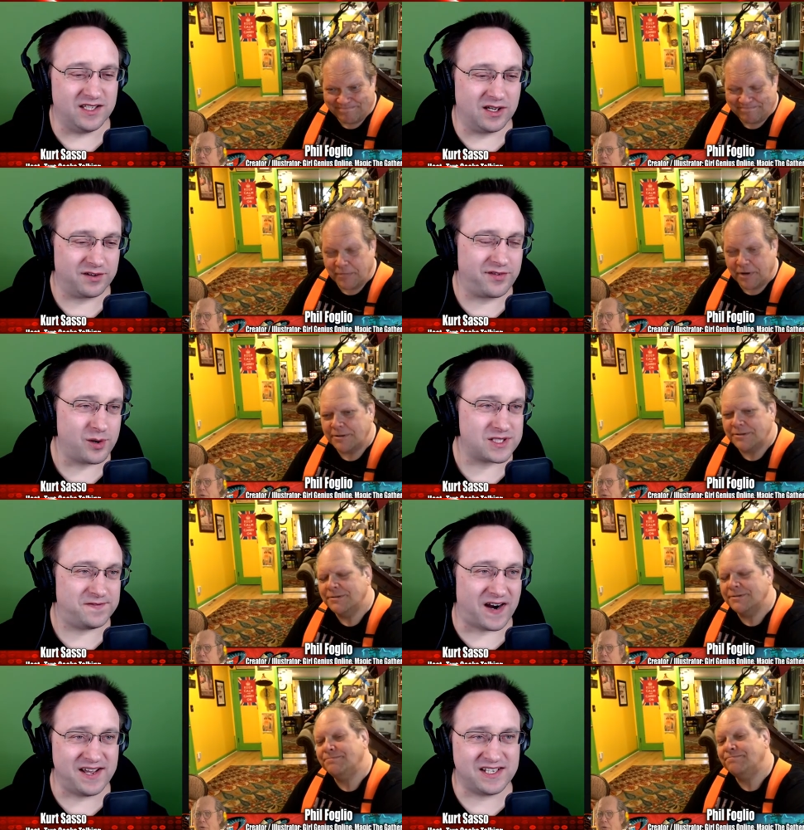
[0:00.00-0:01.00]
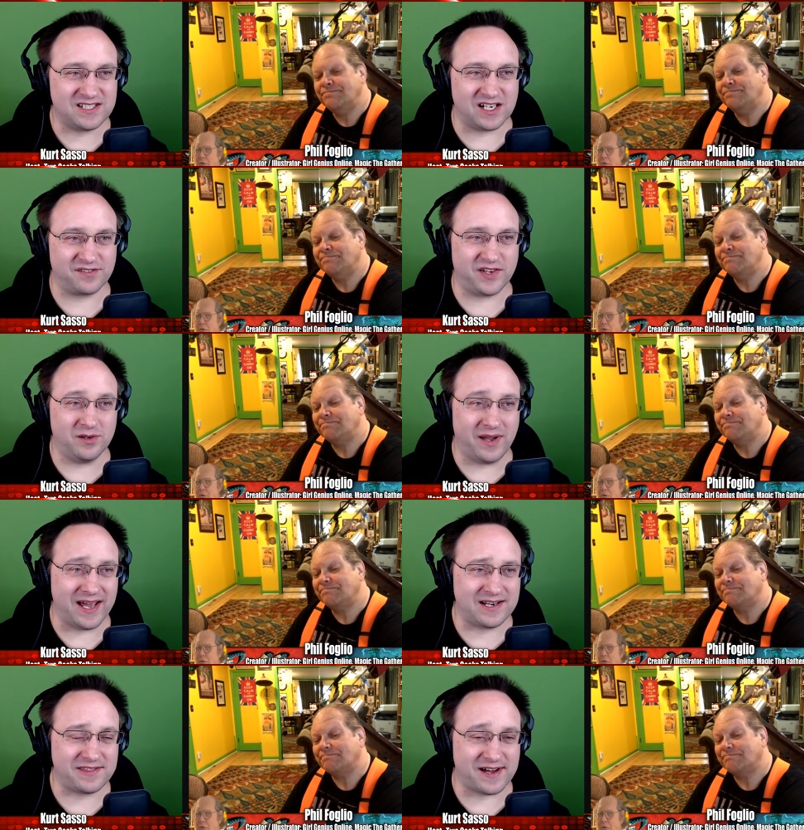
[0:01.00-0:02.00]
Speaker 1: You can, of course, find this interview
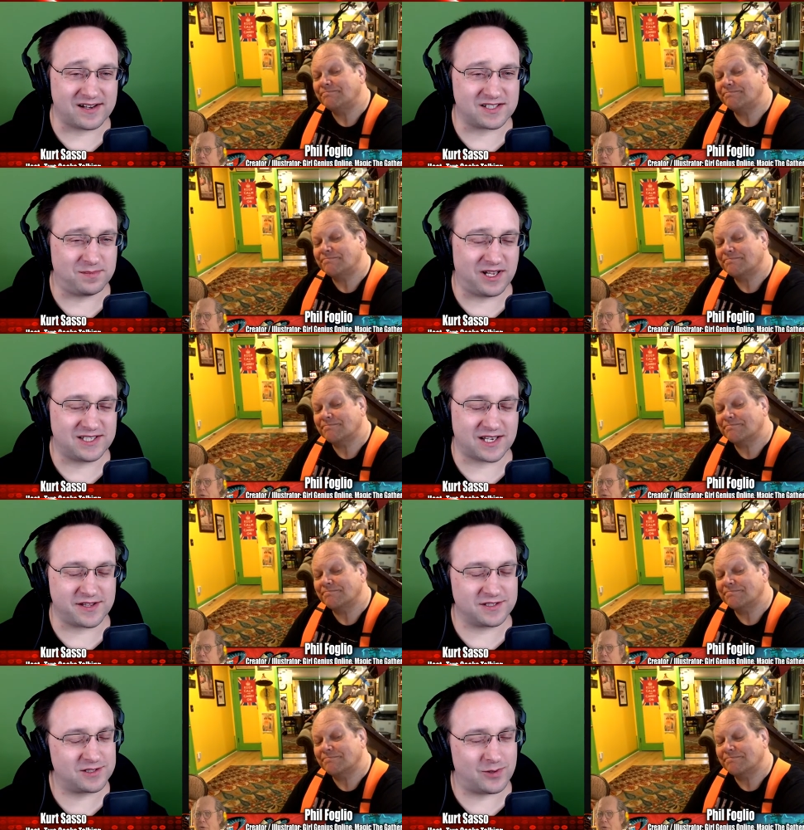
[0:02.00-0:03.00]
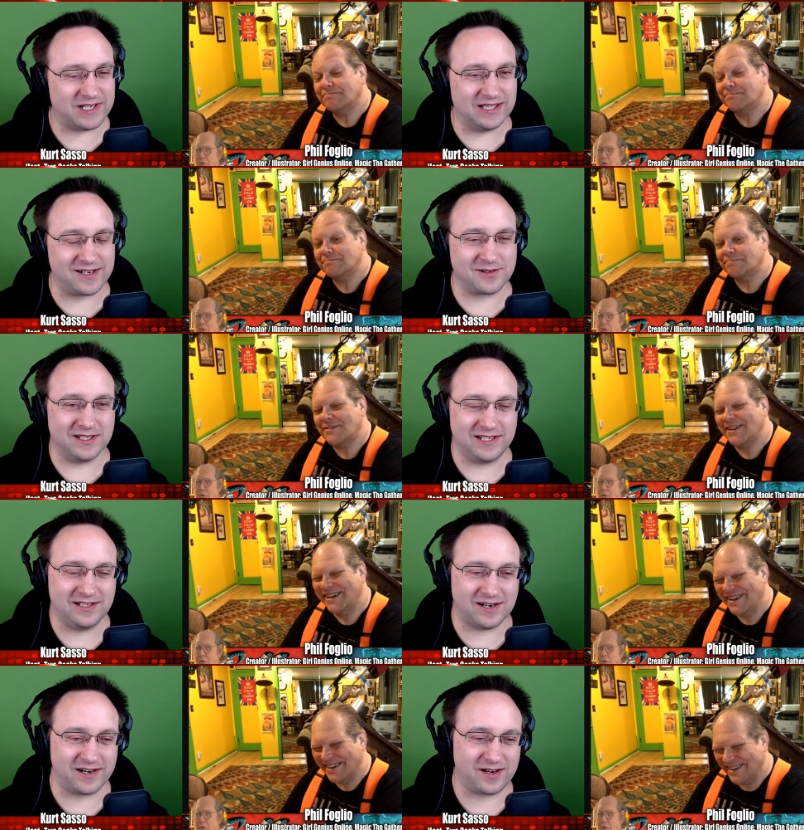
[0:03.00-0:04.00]
and a thousand plus others, quite literally,
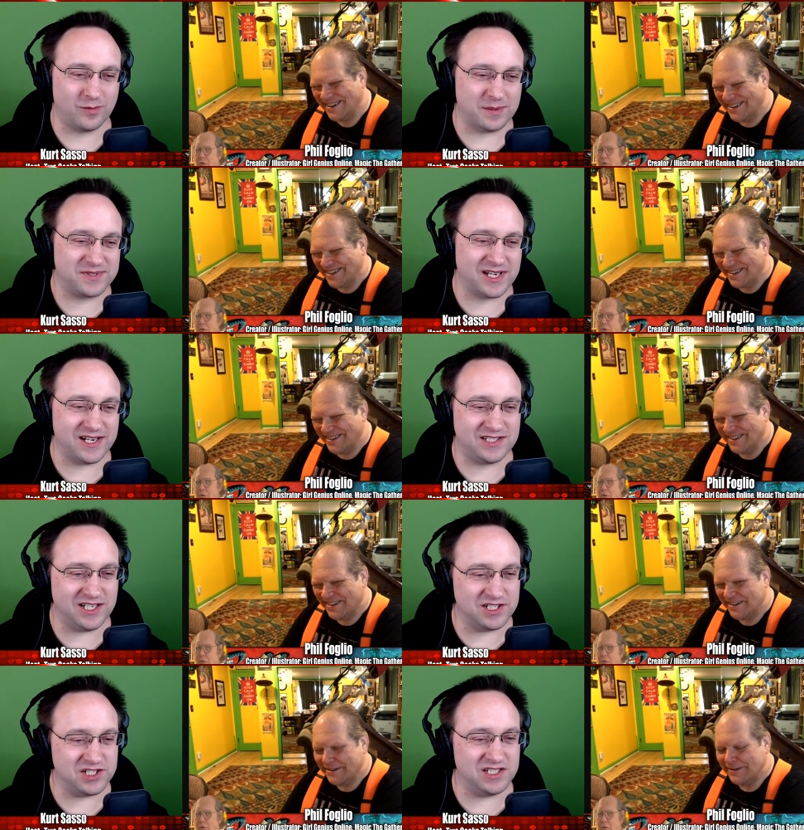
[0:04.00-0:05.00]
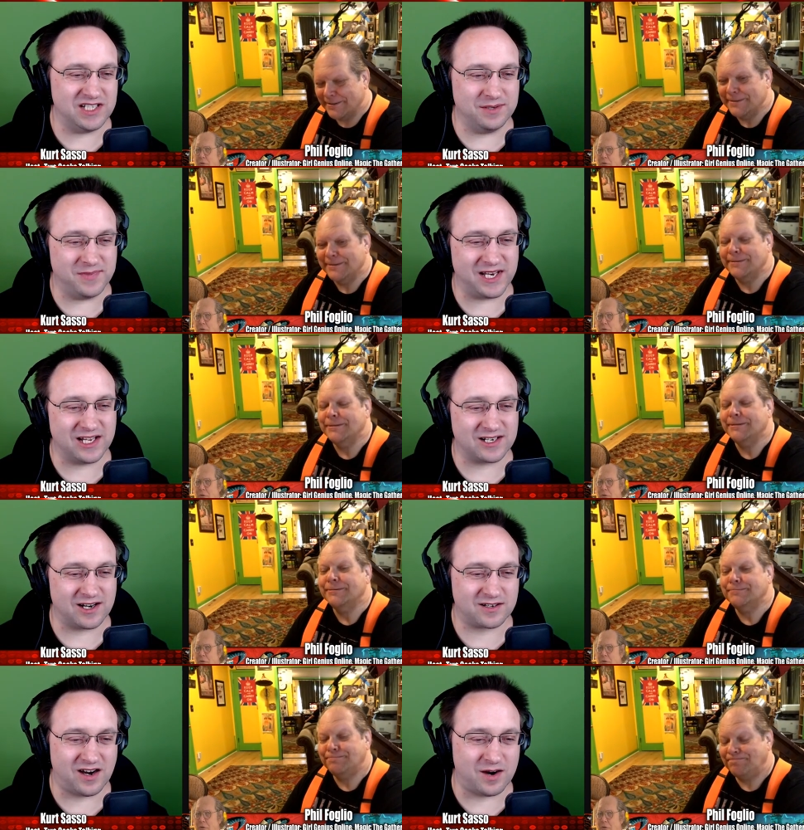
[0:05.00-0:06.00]
on our website, t g t media
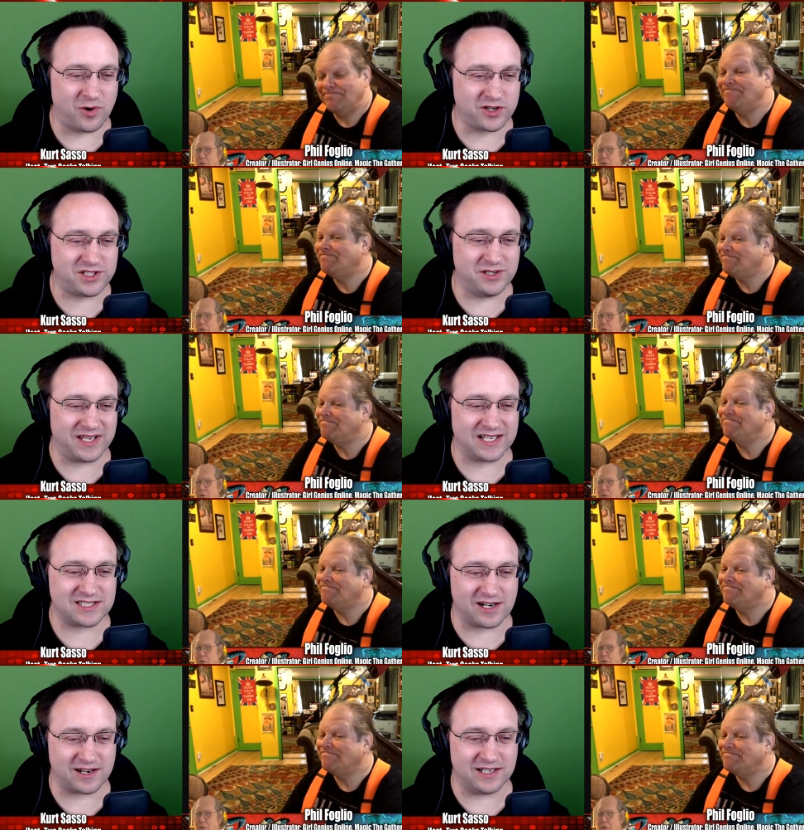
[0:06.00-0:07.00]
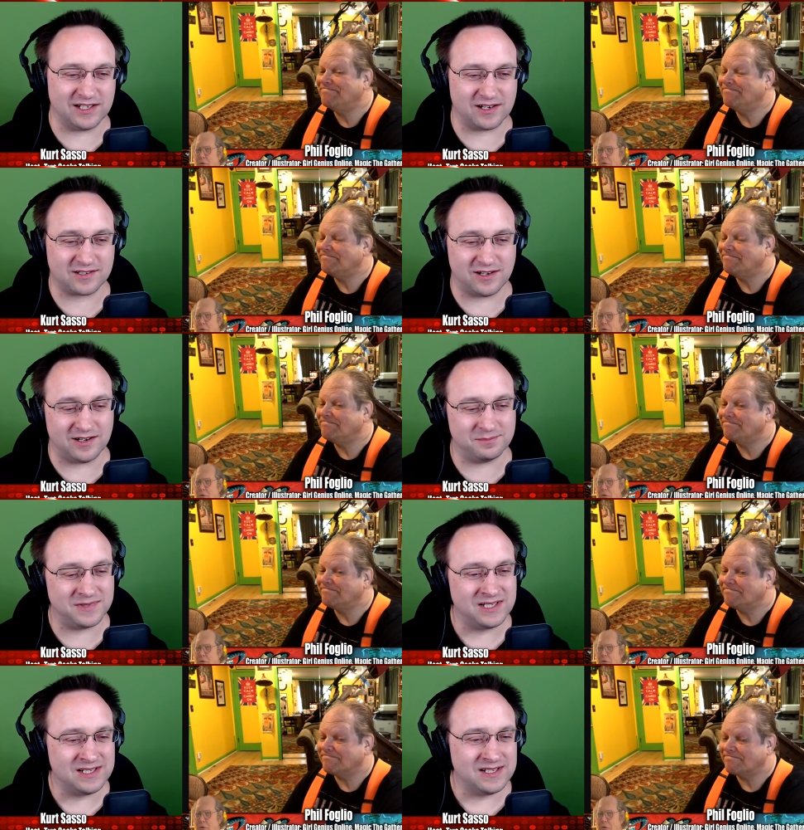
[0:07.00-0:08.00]
dot com or two geeks talking dot com.
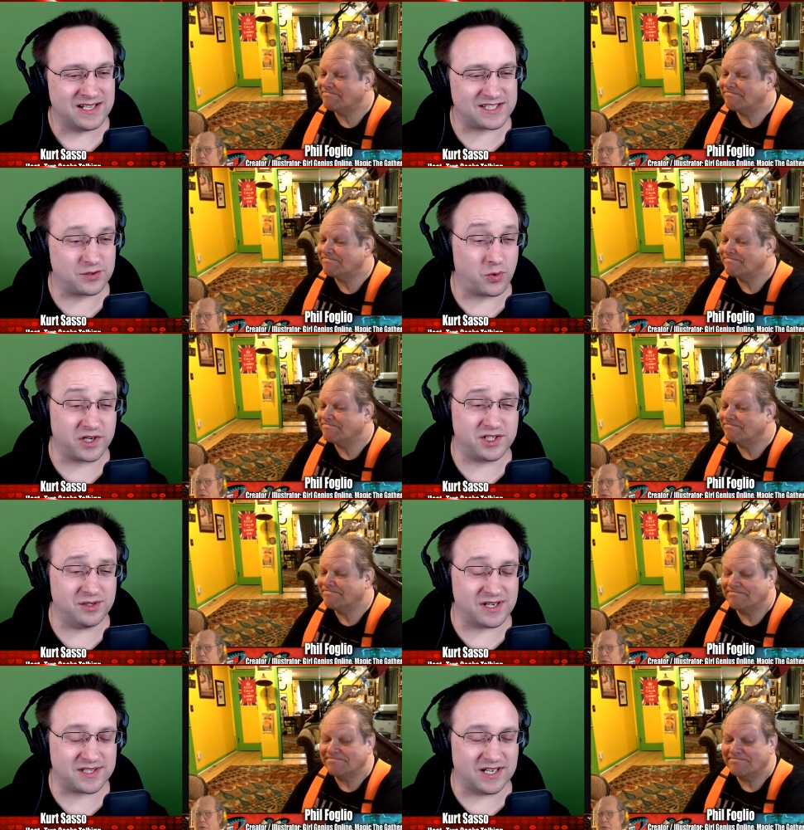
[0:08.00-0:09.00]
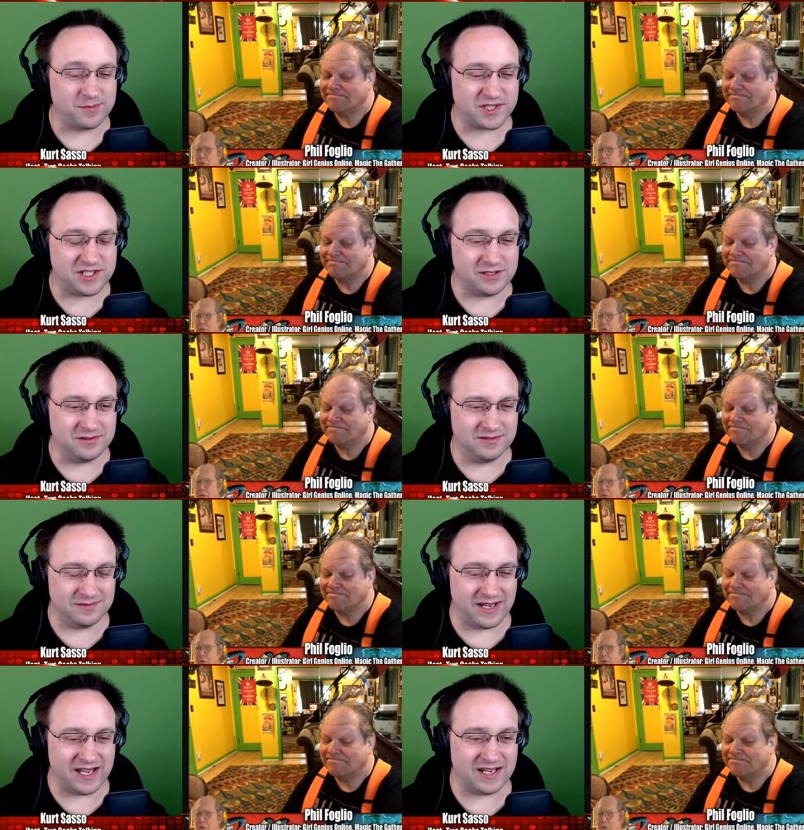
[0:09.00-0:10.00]
That's the word two, not the number two.
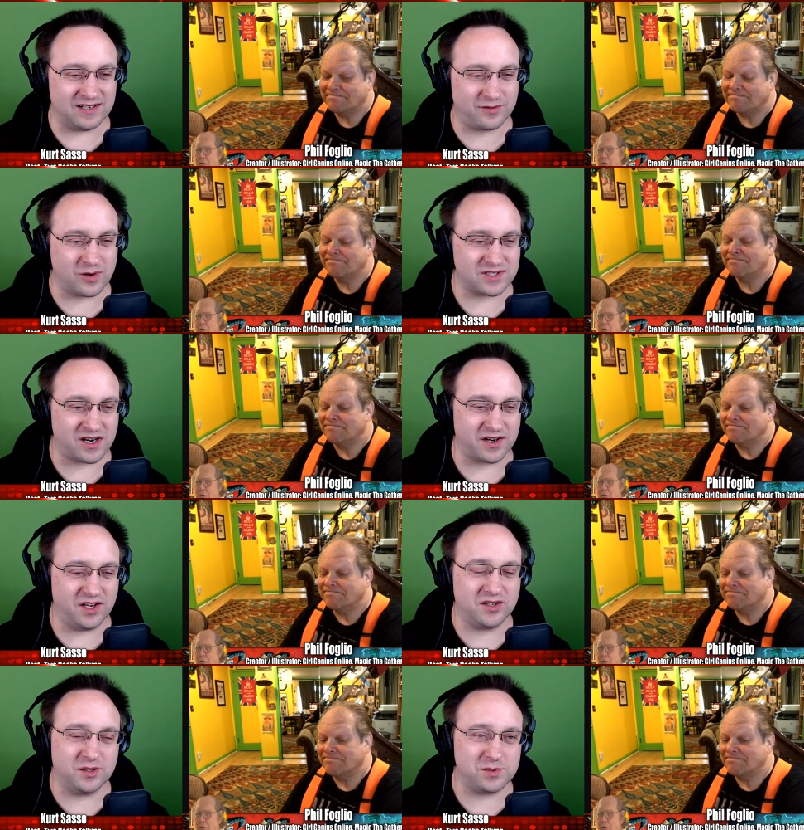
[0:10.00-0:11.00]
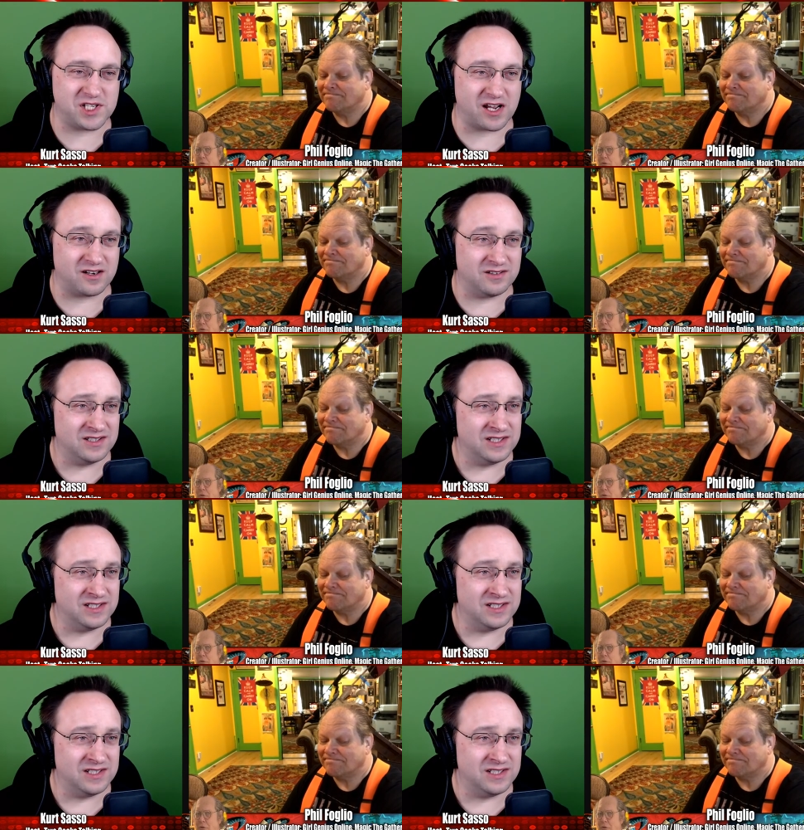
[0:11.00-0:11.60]
And, of course, on our YouTube channel,